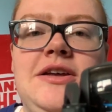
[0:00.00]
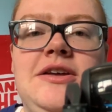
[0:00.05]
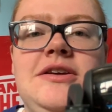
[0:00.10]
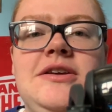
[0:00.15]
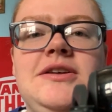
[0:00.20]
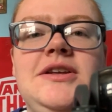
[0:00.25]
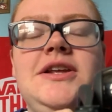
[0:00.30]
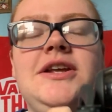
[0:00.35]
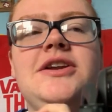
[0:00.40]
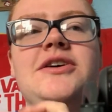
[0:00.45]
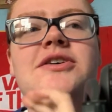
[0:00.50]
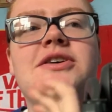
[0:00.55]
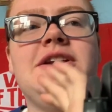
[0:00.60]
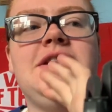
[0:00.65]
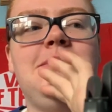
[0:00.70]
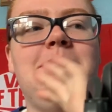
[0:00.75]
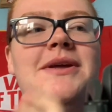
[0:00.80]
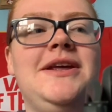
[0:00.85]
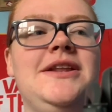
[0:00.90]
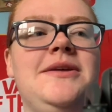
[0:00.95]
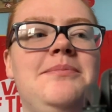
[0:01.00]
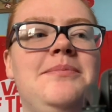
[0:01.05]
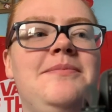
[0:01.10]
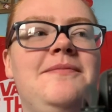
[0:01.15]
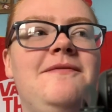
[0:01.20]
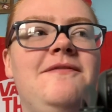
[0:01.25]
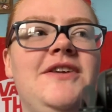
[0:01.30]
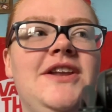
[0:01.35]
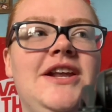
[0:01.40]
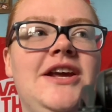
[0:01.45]
You know, at the beginning of the
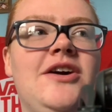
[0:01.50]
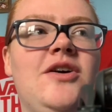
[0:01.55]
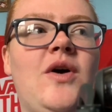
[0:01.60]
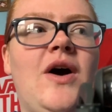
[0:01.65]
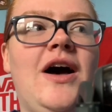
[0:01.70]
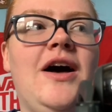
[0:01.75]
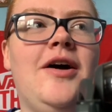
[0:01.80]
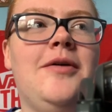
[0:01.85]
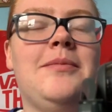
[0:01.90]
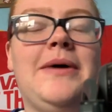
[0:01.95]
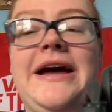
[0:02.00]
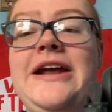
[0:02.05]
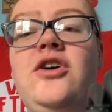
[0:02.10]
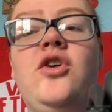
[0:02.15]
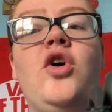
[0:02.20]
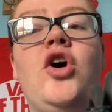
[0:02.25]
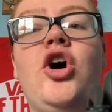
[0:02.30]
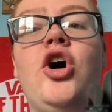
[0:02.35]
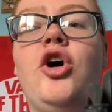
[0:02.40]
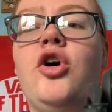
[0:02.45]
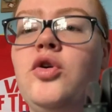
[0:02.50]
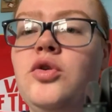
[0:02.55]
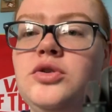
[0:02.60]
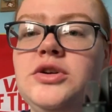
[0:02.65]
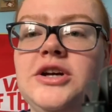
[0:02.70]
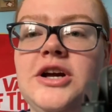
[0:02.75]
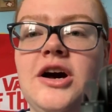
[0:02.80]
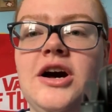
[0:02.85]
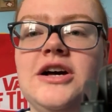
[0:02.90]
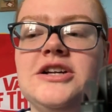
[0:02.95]
video, I don't own a
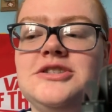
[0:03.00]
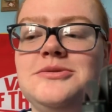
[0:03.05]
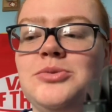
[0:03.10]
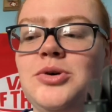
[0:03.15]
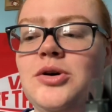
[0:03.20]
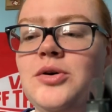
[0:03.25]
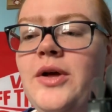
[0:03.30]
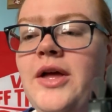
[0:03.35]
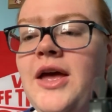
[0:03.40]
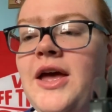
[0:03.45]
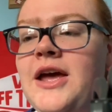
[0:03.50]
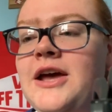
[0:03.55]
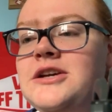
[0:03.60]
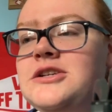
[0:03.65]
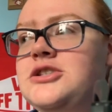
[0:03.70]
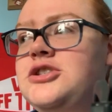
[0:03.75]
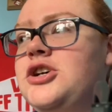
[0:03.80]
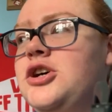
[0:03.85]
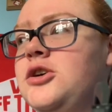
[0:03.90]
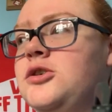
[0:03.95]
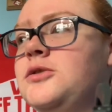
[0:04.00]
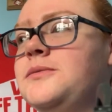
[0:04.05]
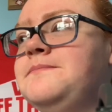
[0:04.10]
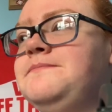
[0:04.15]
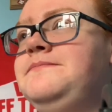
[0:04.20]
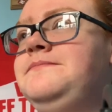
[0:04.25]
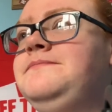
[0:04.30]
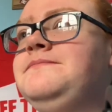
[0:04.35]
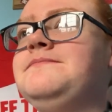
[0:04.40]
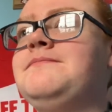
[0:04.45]
Cosmo, so
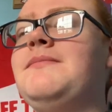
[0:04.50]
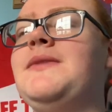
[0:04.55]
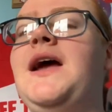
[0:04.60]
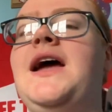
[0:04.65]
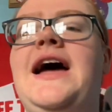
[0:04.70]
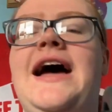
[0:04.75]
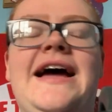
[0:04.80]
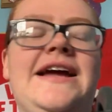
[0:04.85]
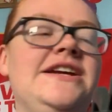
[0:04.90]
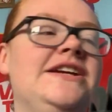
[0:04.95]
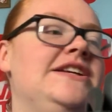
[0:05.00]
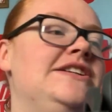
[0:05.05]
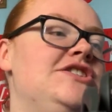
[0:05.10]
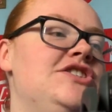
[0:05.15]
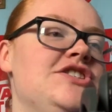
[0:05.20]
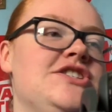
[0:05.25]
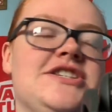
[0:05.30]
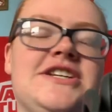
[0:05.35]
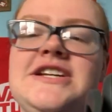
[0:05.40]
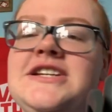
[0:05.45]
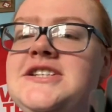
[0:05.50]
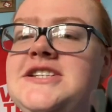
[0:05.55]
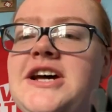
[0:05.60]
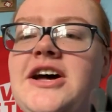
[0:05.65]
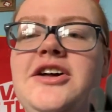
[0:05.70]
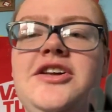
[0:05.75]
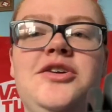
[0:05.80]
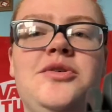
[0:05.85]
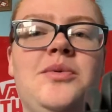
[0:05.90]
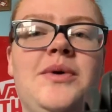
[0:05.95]
I just can tell
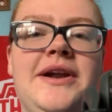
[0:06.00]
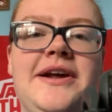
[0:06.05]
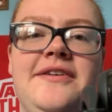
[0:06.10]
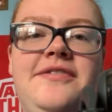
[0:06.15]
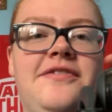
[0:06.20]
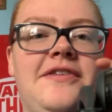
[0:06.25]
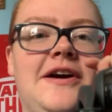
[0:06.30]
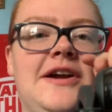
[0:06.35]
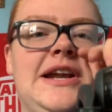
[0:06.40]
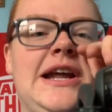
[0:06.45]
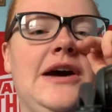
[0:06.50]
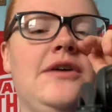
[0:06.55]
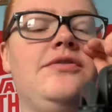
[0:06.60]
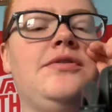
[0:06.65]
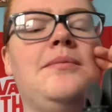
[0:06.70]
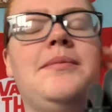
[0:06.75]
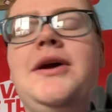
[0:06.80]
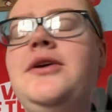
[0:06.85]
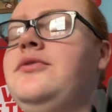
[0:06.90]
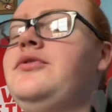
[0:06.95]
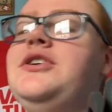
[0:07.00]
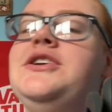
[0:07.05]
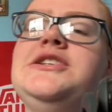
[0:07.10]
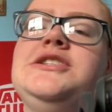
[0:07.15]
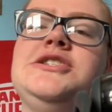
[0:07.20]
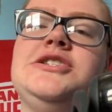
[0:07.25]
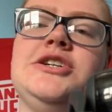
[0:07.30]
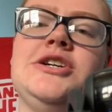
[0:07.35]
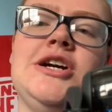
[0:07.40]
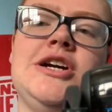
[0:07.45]
you what I found out from my
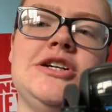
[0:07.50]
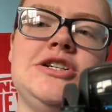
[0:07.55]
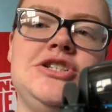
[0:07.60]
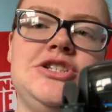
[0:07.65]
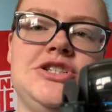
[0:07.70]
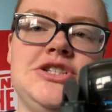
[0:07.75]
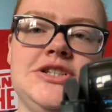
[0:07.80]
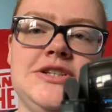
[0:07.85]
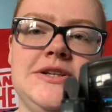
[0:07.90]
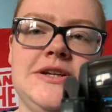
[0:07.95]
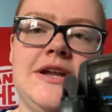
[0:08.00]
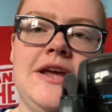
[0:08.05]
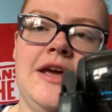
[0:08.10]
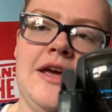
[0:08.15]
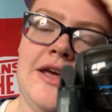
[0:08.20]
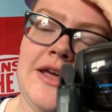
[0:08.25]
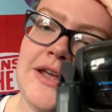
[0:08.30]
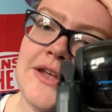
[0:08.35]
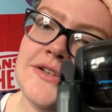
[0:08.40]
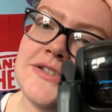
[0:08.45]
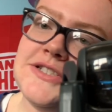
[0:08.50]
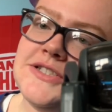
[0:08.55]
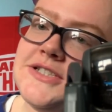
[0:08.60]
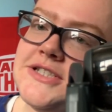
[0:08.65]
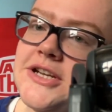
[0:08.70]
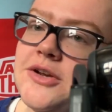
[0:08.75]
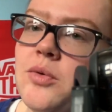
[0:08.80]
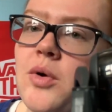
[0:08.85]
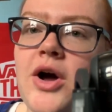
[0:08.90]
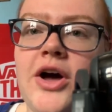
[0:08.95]
research and
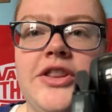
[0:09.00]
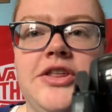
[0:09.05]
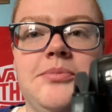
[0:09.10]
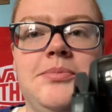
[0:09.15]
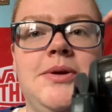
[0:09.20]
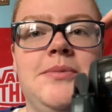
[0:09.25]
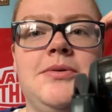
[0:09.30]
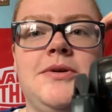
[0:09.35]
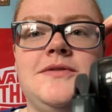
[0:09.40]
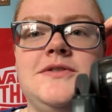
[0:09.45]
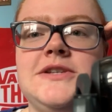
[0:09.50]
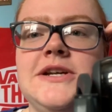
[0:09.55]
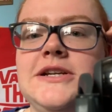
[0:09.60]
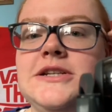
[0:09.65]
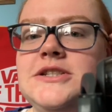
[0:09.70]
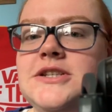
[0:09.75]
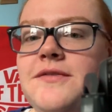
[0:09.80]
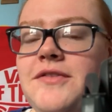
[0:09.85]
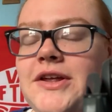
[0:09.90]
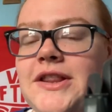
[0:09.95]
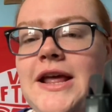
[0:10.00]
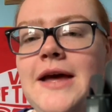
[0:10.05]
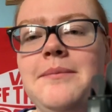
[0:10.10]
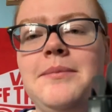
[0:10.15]
seeing what other people said and stuff like that.